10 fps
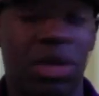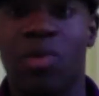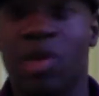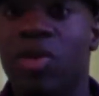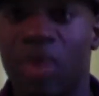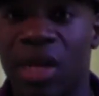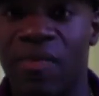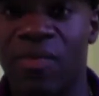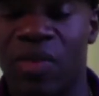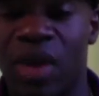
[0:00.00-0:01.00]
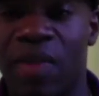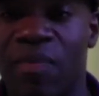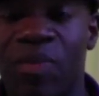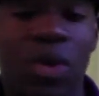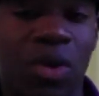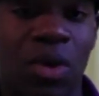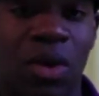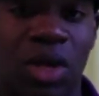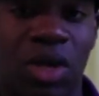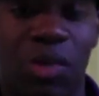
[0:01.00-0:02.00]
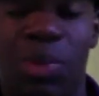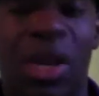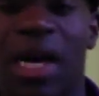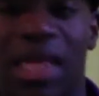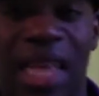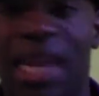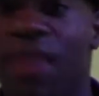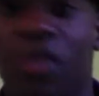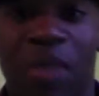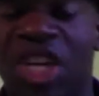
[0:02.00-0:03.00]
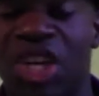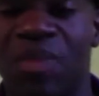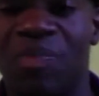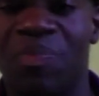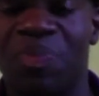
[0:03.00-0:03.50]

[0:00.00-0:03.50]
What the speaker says: don't do it, right? or to block that information.